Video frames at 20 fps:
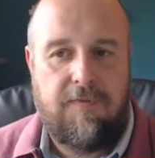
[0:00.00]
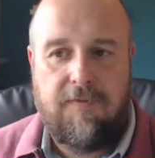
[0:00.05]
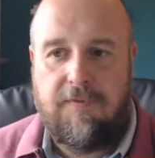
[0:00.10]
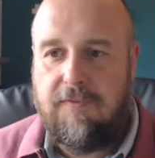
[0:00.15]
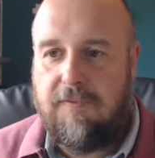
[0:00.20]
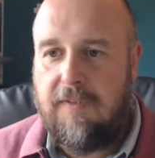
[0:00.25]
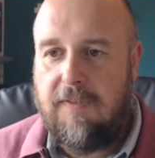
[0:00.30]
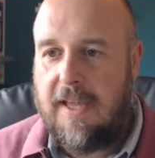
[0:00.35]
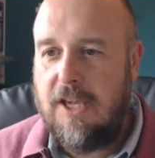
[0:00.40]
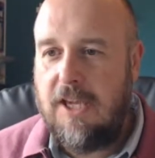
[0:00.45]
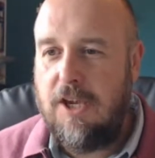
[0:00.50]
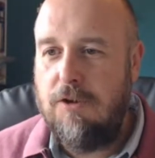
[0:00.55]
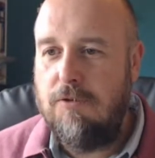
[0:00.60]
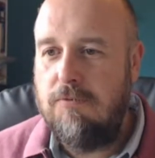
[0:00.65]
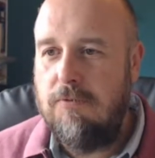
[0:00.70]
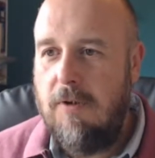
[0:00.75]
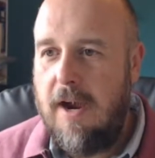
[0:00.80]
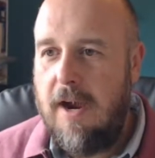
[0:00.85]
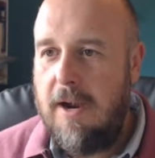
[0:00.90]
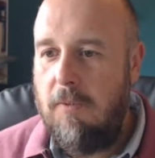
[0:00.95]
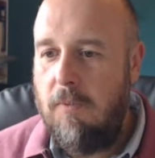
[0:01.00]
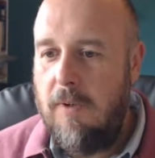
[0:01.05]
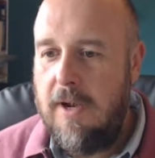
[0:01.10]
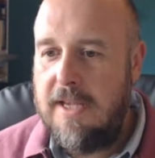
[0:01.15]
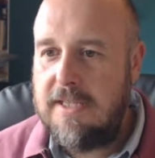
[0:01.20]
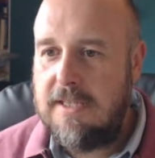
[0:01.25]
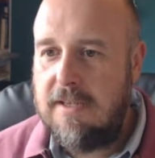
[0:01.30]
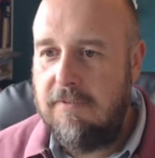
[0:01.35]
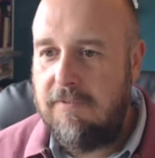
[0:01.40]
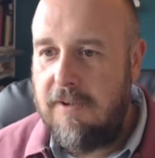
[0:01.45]
Thank you. Right.
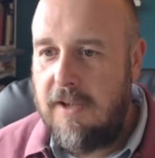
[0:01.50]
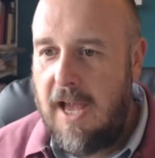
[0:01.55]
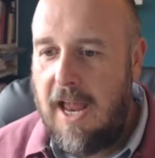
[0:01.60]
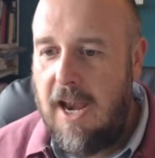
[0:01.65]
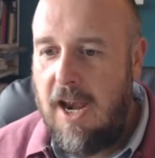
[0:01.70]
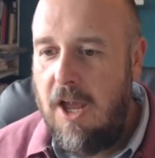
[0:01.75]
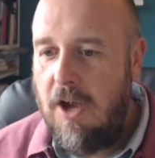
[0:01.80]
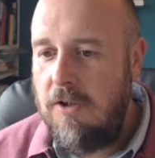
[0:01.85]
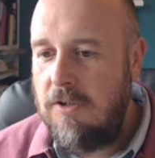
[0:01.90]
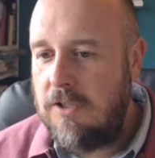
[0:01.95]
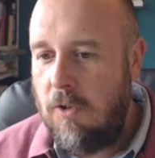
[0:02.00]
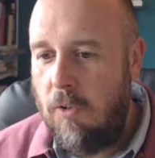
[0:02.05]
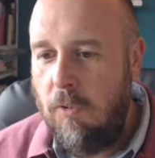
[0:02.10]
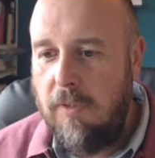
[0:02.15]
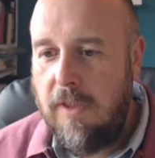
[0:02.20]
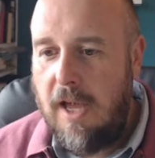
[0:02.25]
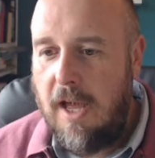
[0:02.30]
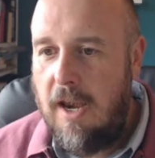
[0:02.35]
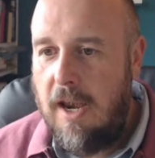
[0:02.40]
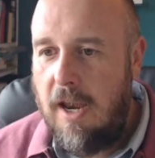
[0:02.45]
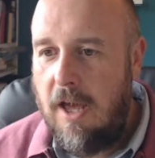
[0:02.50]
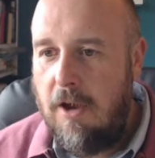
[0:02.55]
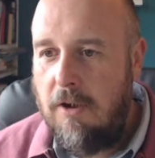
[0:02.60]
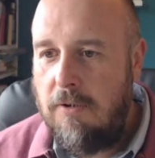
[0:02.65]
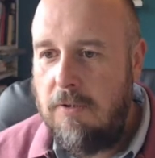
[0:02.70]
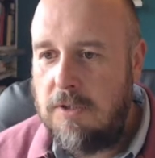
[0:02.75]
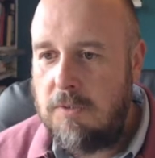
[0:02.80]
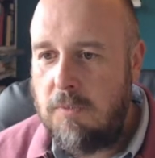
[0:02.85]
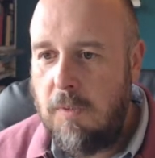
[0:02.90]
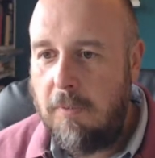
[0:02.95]
Where's the hello to all the
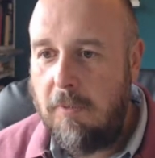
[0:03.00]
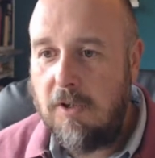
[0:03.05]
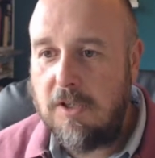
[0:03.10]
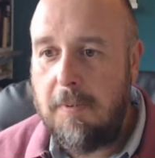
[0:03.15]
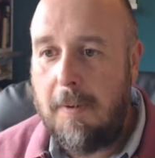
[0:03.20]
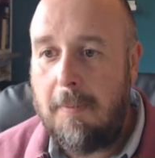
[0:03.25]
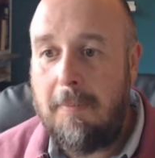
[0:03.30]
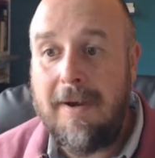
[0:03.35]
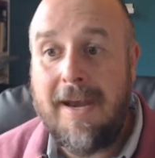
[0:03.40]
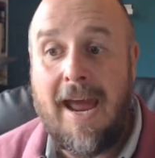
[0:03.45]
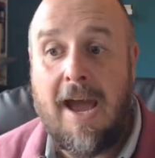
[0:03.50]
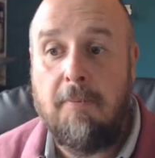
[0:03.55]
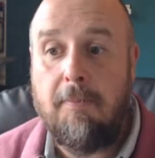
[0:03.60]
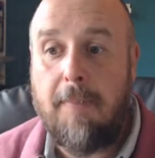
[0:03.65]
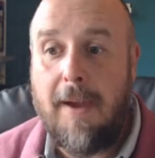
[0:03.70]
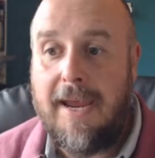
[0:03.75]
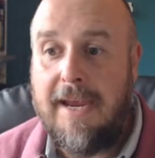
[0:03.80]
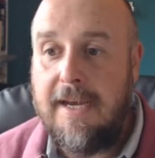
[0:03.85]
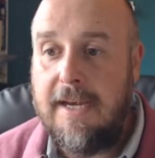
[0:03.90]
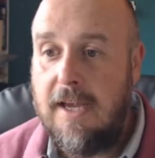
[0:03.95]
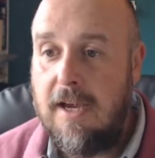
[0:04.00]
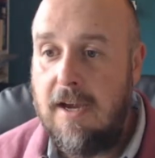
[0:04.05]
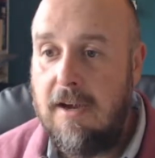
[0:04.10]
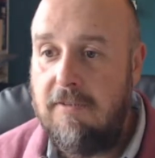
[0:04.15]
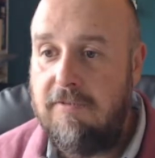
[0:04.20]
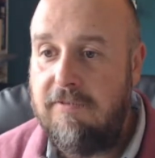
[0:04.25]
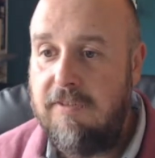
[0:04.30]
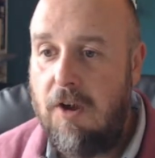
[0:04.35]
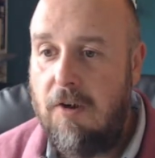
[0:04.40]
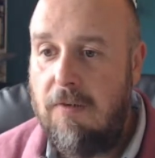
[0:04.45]
hellos? We've got some people in Albania,
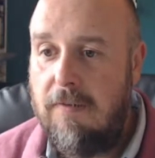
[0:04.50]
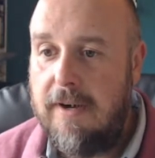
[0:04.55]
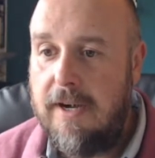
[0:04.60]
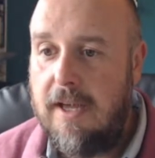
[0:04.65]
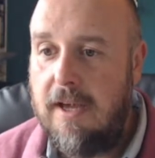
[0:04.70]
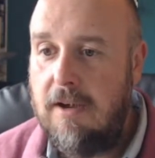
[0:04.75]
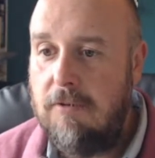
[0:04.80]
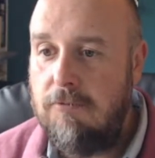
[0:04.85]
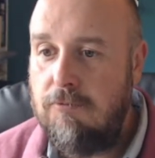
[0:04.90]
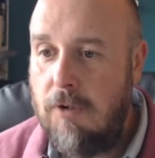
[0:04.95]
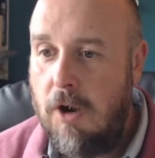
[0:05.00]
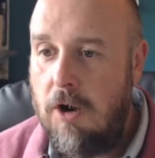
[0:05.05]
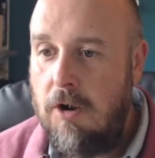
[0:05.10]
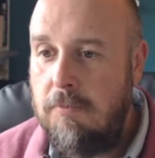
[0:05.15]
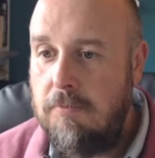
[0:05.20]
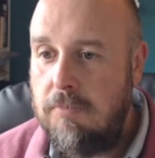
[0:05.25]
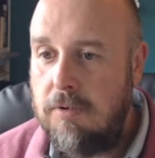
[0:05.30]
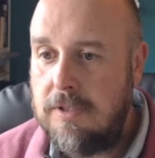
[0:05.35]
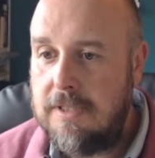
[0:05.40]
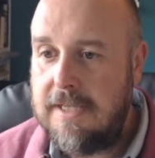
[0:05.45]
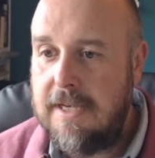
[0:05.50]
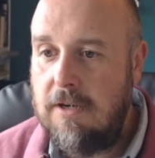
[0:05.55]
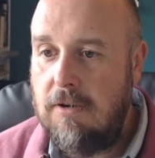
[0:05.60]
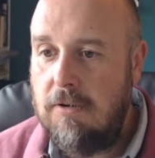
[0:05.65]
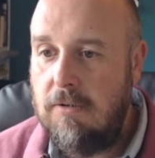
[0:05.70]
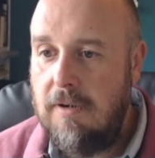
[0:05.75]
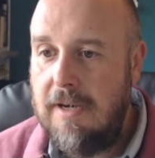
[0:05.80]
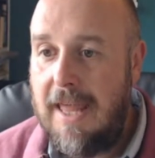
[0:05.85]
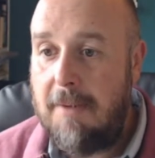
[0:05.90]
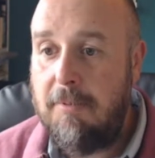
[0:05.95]
Florida, Rome,
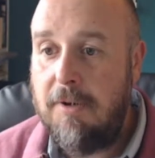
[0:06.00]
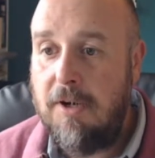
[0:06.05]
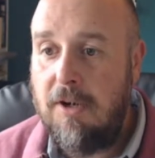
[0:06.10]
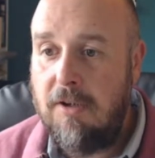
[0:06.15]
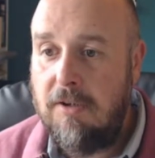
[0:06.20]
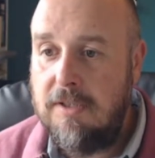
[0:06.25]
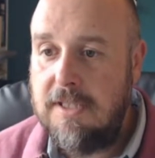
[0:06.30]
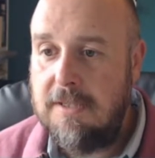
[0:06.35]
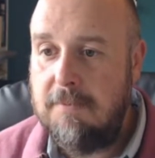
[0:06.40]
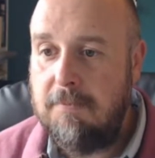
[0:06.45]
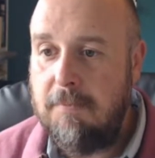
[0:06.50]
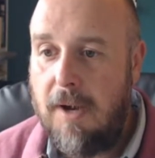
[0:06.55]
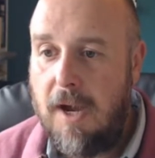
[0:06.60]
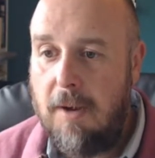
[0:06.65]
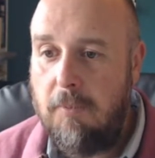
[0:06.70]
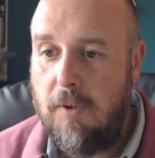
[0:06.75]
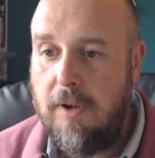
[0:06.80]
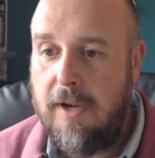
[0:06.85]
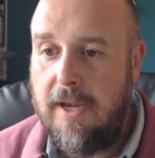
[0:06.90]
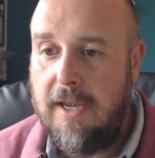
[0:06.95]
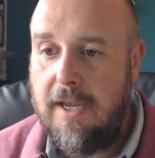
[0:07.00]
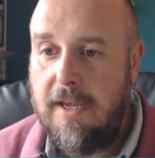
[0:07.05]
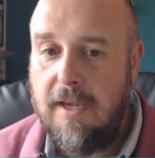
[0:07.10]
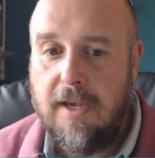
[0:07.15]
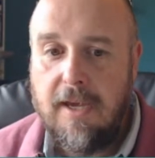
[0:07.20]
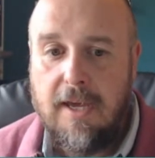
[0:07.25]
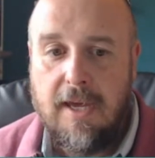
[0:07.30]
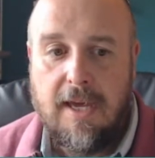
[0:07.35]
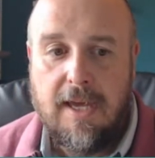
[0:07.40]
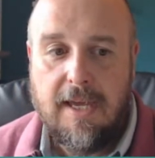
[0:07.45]
Brazil, Lebanon, Zimbabwe,
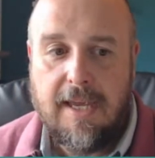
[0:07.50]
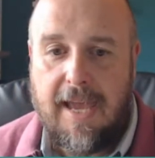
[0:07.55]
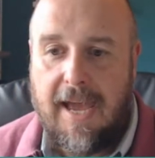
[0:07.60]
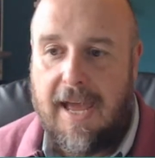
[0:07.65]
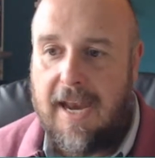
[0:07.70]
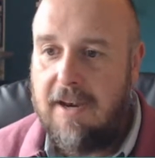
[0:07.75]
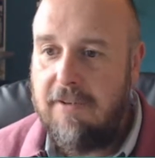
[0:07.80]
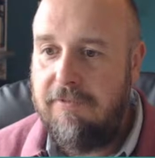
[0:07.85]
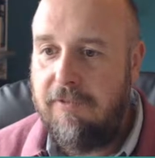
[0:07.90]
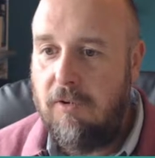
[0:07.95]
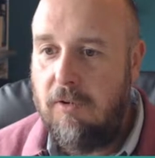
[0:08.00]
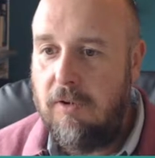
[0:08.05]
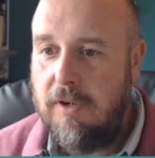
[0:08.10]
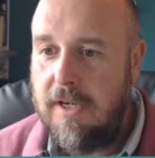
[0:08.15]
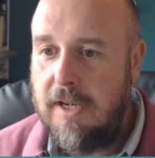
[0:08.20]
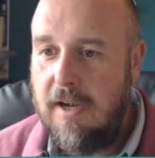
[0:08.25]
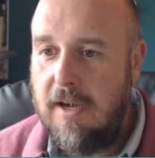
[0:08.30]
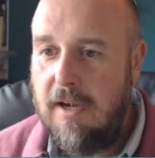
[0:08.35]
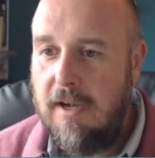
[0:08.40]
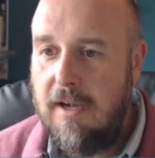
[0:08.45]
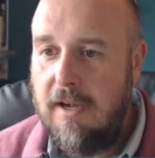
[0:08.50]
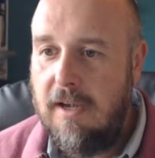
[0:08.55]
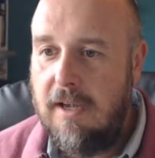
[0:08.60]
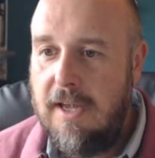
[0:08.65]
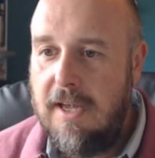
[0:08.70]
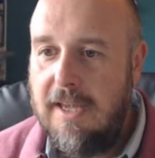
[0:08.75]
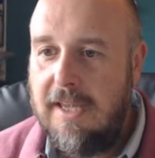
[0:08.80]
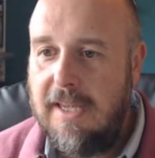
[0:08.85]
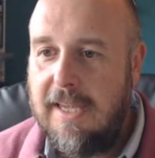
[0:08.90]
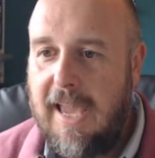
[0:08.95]
California,
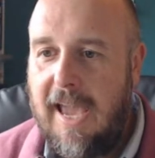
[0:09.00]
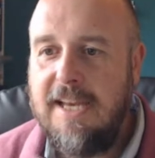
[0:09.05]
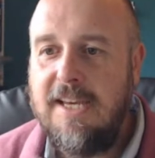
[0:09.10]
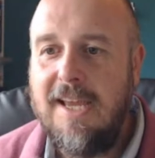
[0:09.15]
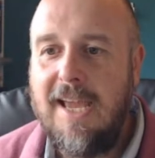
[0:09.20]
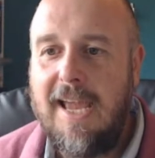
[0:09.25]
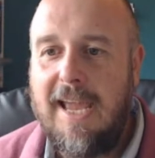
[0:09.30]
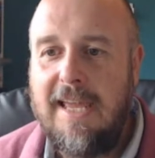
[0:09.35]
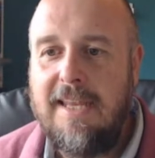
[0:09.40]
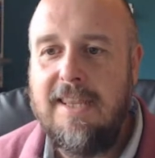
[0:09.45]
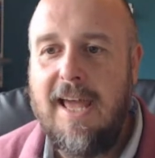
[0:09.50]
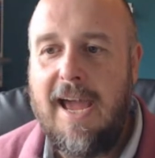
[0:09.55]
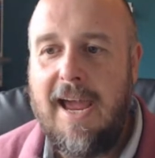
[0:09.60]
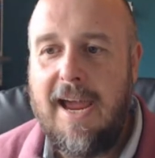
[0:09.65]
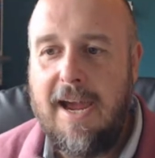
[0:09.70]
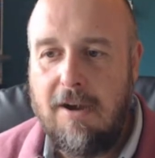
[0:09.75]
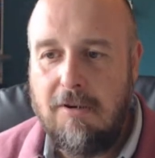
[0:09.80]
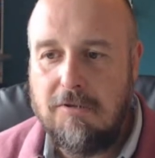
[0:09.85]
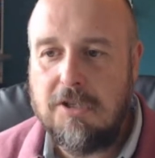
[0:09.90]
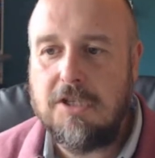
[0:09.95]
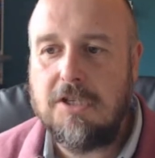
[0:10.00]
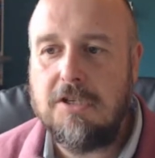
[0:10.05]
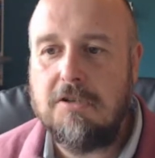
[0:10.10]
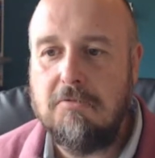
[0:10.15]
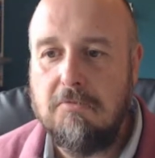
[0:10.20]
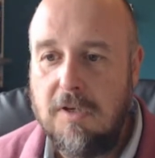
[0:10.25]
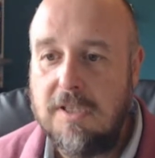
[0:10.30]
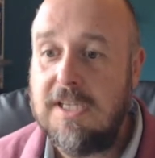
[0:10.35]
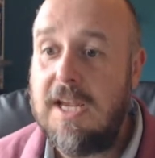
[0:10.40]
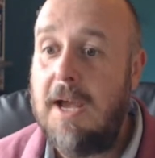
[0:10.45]
Kenya in the house.
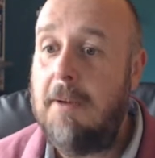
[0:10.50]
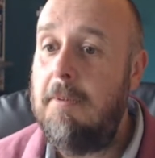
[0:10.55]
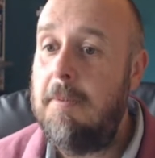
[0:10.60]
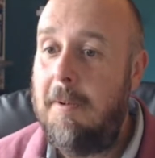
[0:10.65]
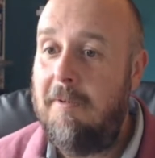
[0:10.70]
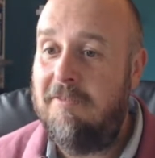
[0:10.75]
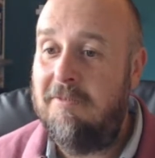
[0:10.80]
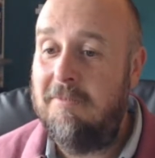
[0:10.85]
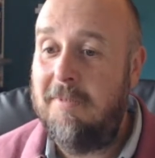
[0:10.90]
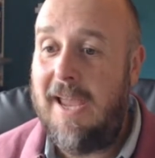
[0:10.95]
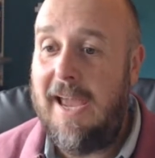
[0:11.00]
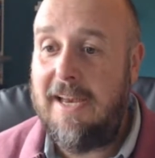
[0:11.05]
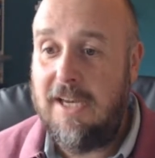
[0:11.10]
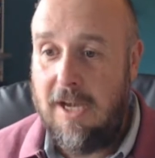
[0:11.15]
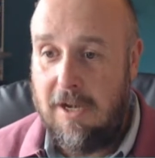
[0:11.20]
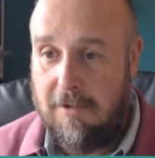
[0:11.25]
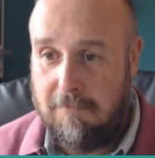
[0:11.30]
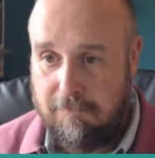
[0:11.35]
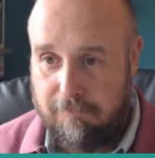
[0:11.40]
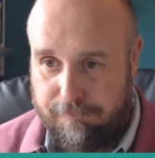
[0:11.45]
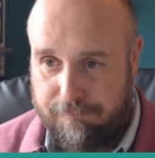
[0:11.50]
Well, there's a couple of people from Kenya.